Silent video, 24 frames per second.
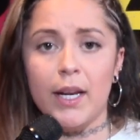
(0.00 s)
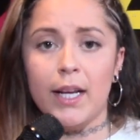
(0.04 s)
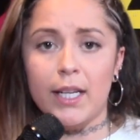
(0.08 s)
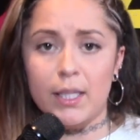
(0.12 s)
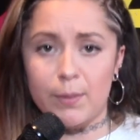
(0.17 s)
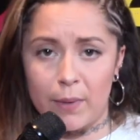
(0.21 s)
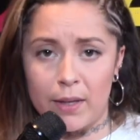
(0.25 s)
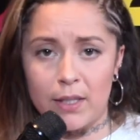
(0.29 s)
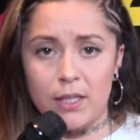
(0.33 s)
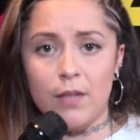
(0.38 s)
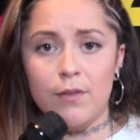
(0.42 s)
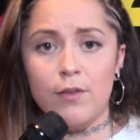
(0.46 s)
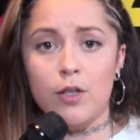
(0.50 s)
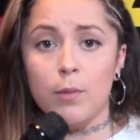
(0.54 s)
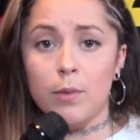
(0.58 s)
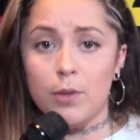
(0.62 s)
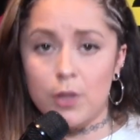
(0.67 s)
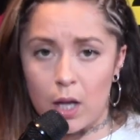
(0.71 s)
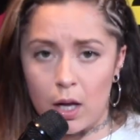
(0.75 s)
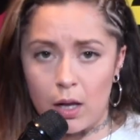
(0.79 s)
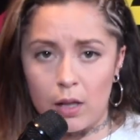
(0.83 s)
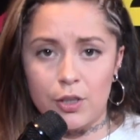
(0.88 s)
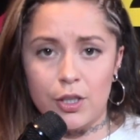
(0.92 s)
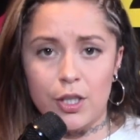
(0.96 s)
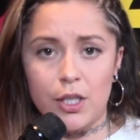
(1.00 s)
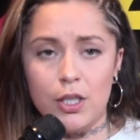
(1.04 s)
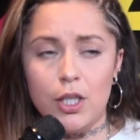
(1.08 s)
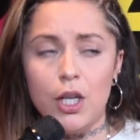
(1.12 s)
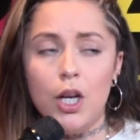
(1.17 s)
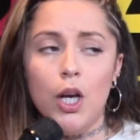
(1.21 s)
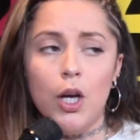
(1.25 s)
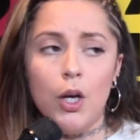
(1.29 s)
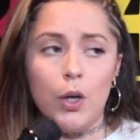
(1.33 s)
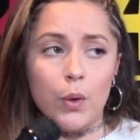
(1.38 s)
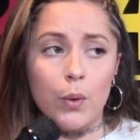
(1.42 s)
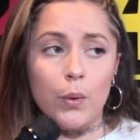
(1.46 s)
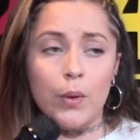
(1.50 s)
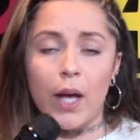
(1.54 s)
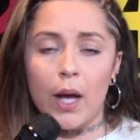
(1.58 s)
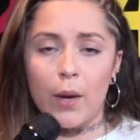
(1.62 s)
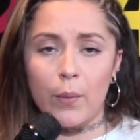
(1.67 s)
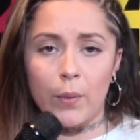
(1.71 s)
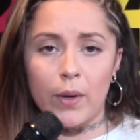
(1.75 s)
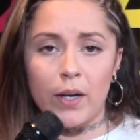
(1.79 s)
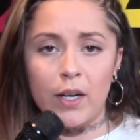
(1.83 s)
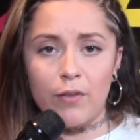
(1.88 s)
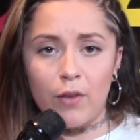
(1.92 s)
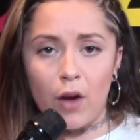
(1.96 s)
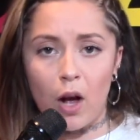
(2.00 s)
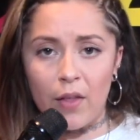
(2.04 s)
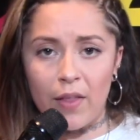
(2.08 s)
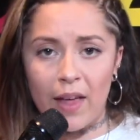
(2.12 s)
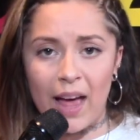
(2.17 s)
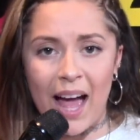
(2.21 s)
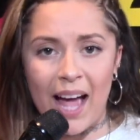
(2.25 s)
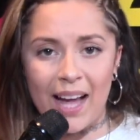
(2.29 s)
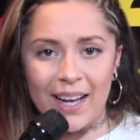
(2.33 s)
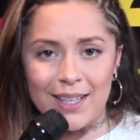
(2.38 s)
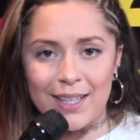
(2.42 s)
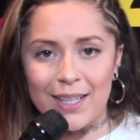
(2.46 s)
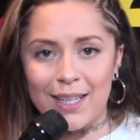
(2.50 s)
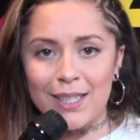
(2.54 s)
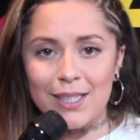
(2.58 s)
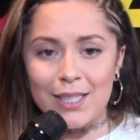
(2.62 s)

expensive dermatologists who get rid of all the acne.